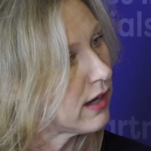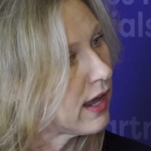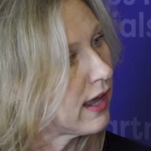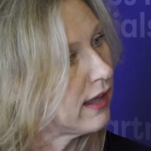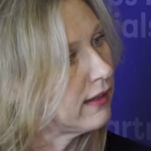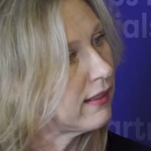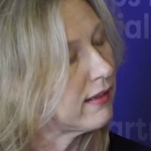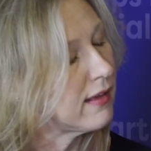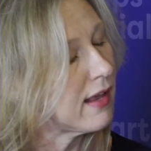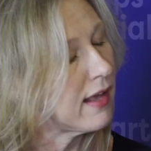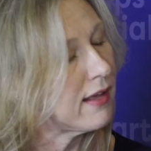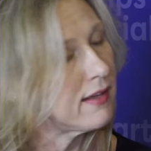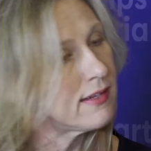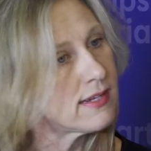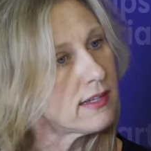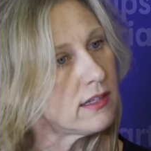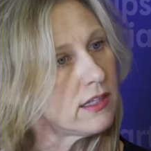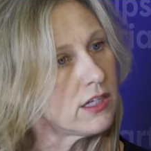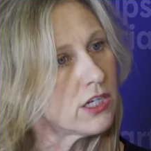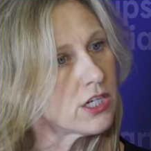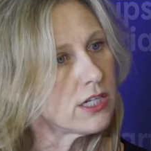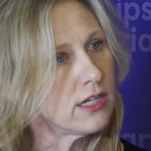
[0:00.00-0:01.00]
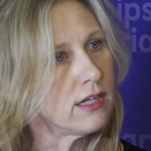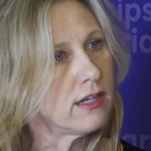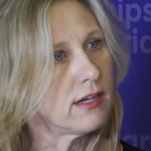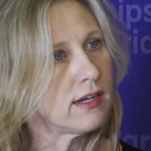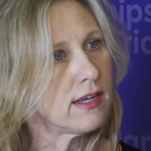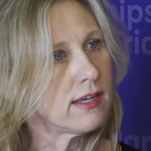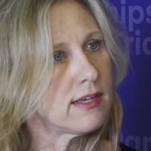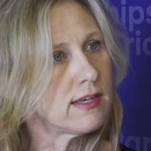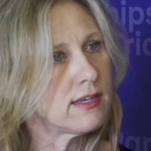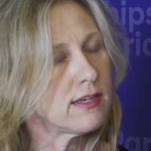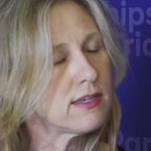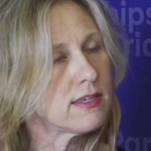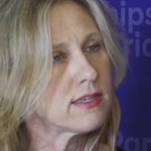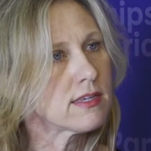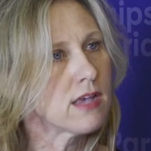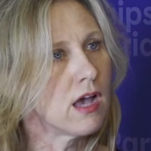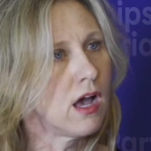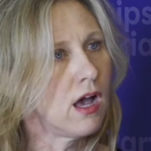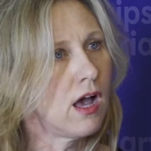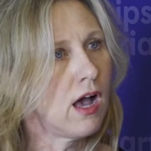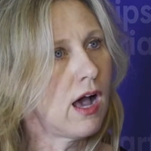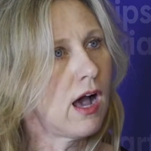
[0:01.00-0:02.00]
And Diligent is
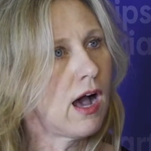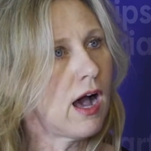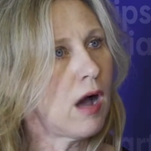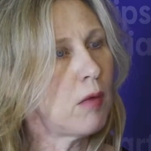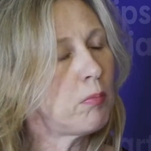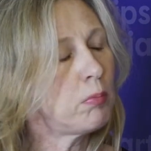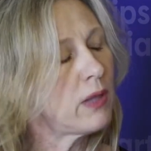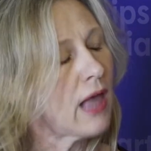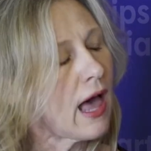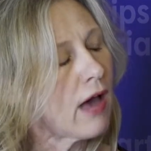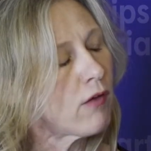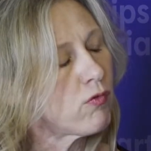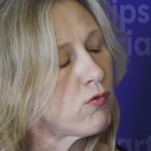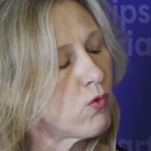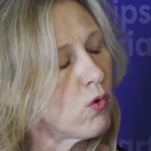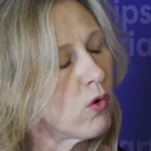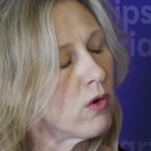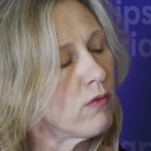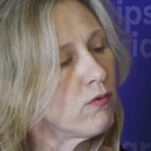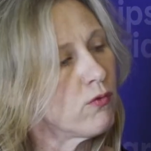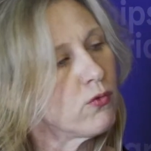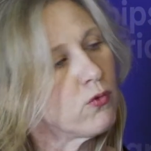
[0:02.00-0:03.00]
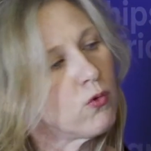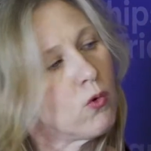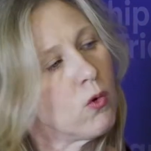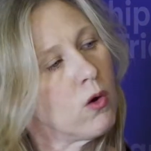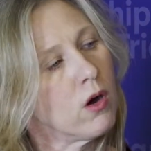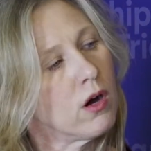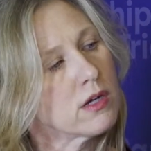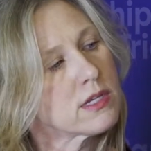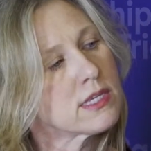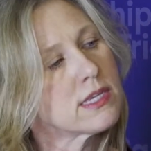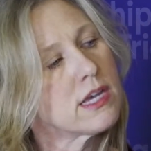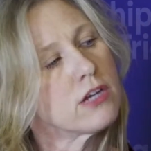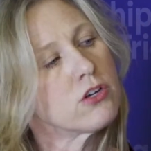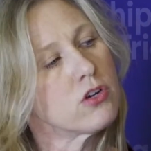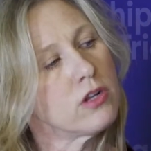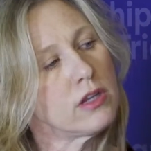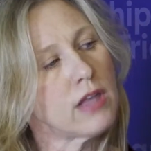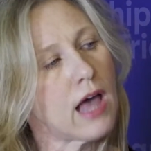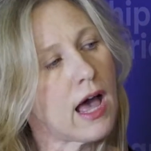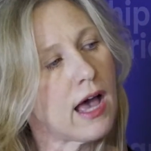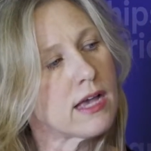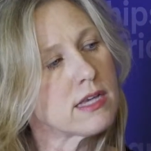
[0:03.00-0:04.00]
a platform for
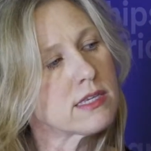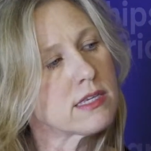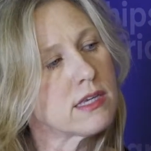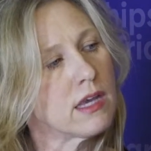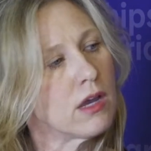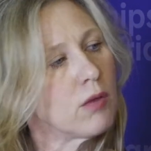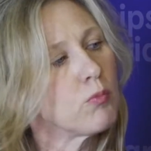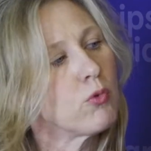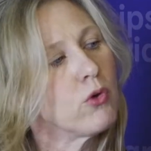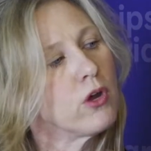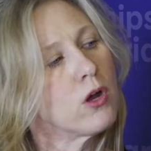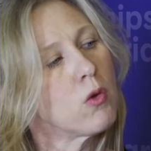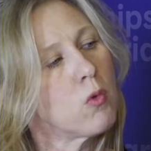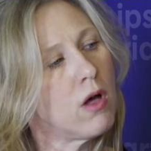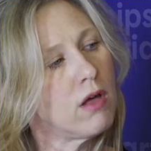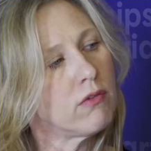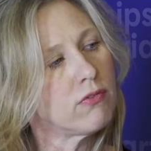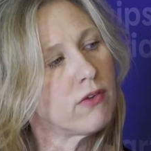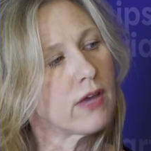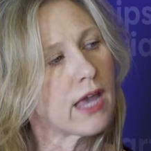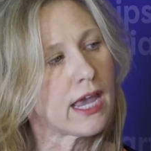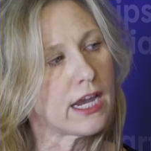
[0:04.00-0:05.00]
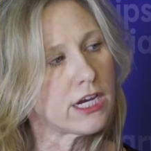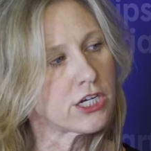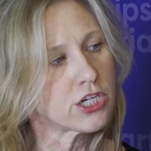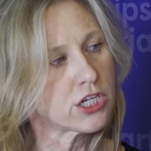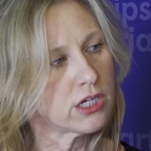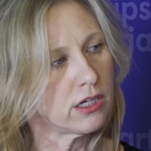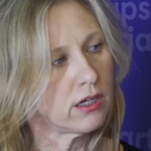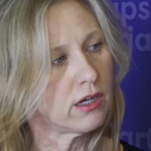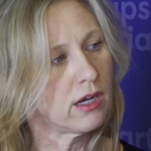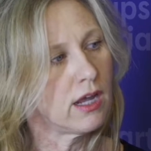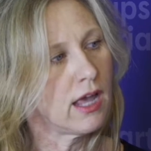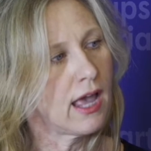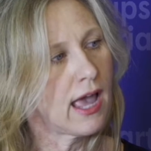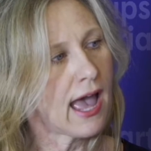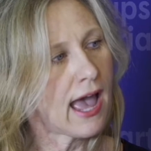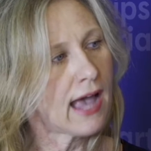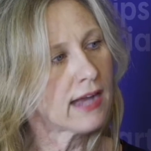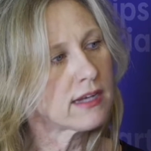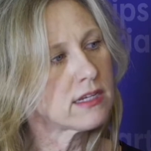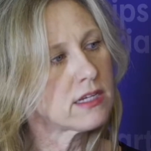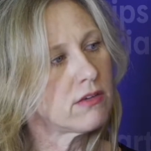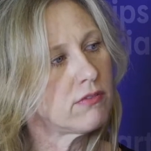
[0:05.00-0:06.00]
centralizing pre-qualification
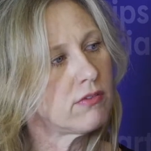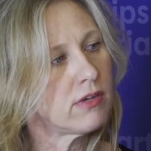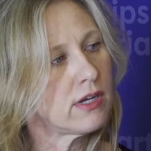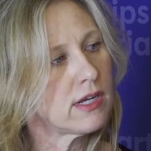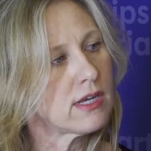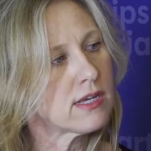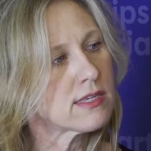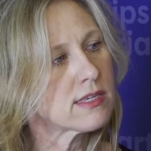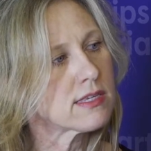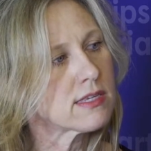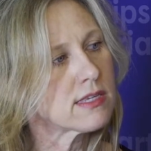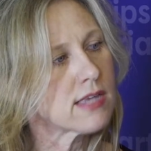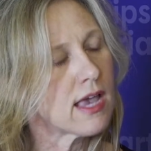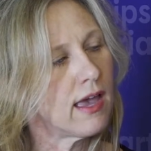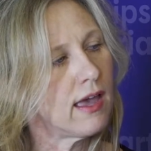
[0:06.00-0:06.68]
activities.